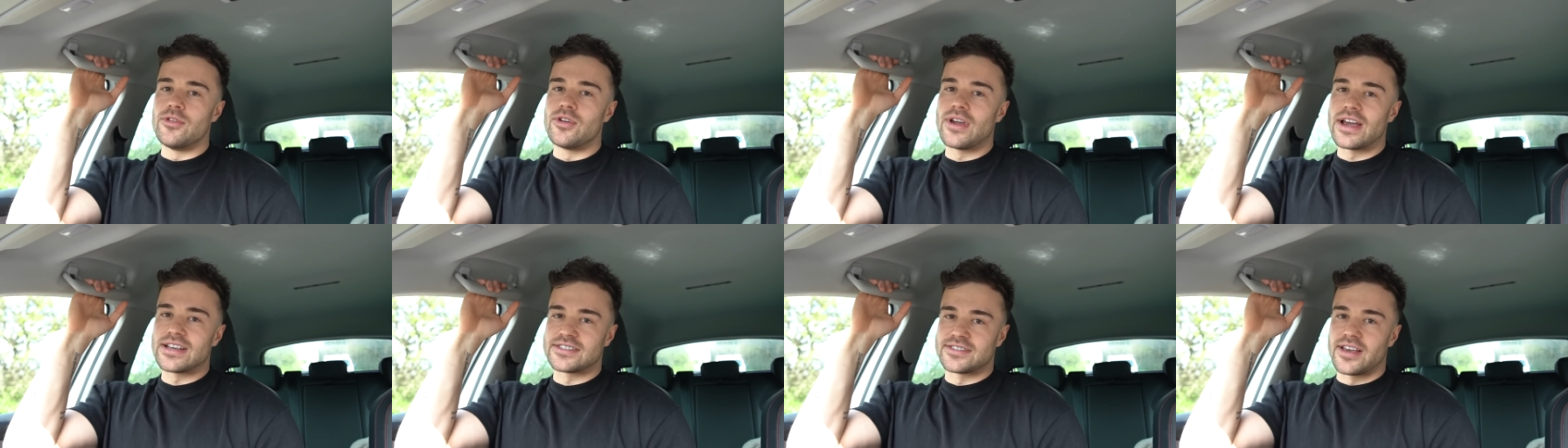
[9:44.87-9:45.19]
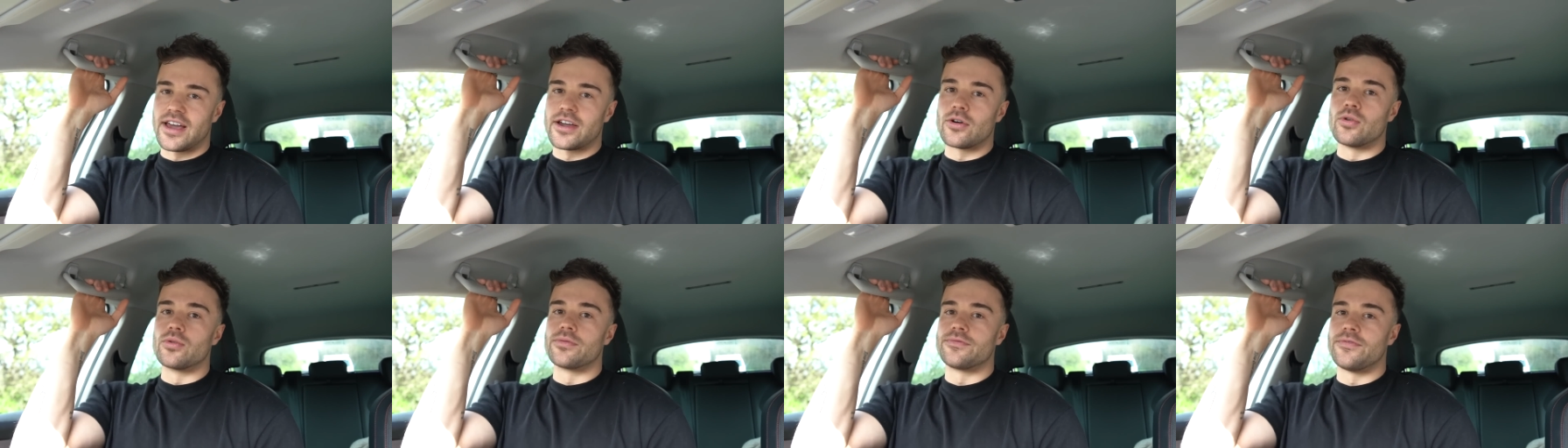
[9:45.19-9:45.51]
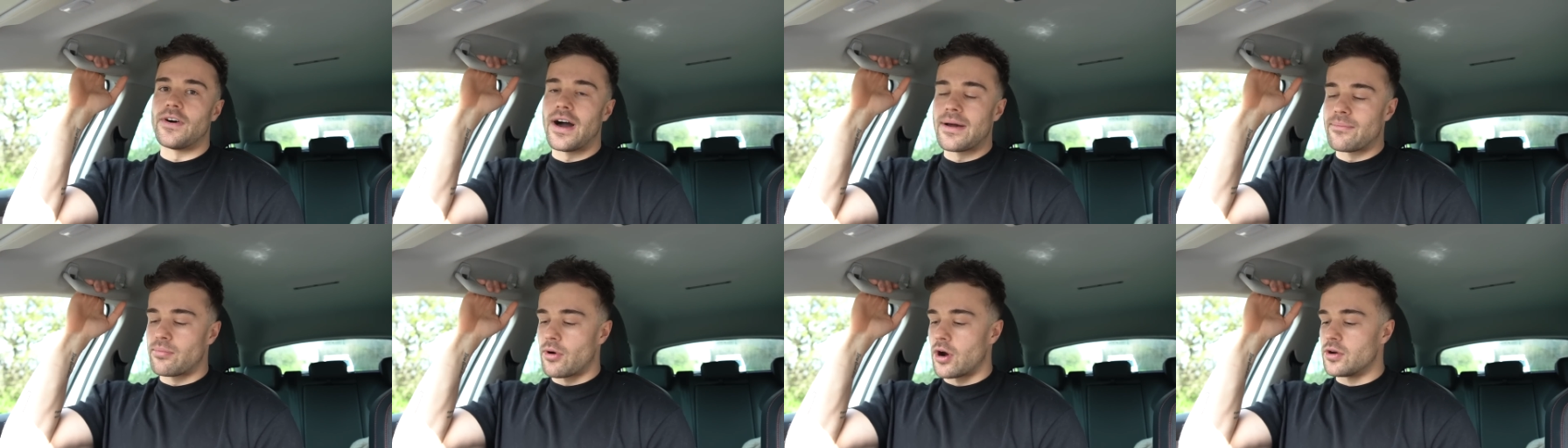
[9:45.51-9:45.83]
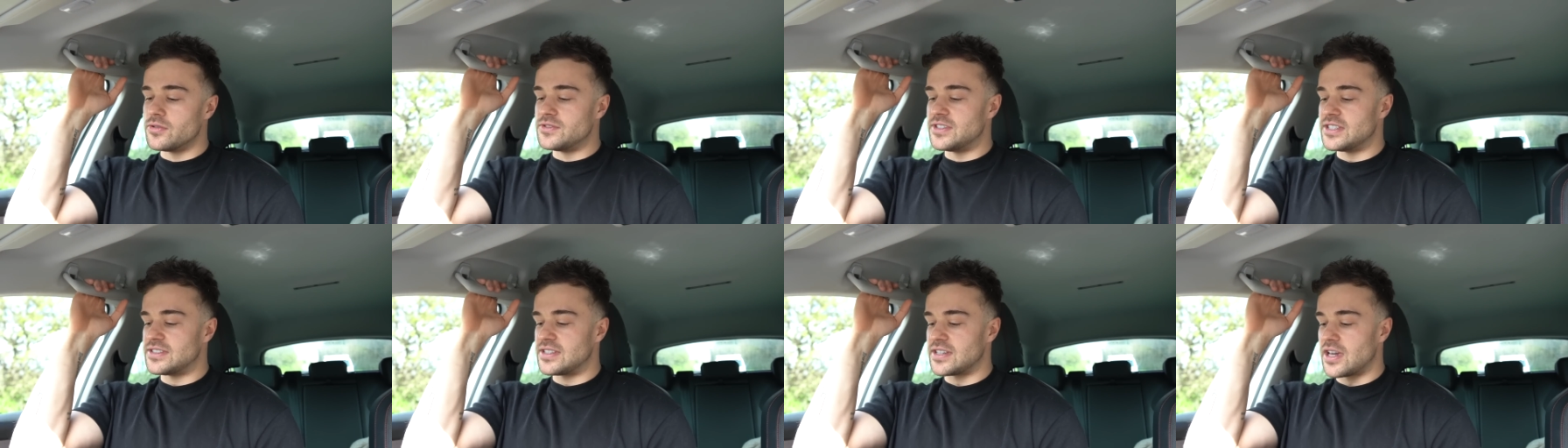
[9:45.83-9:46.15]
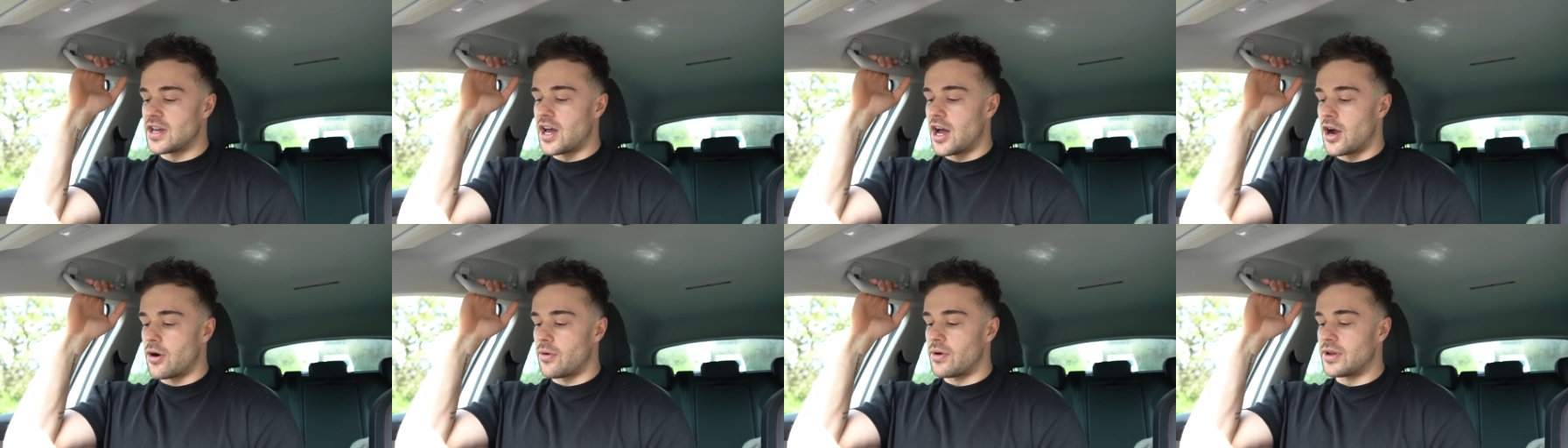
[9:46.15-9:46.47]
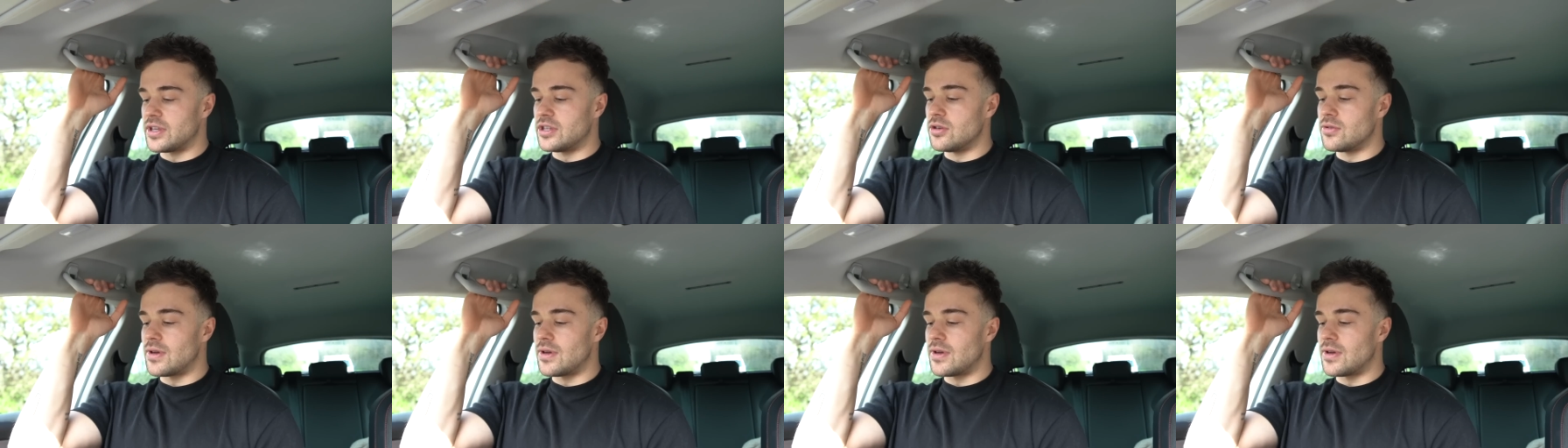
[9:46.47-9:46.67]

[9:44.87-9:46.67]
you get something called fibrosis occurring.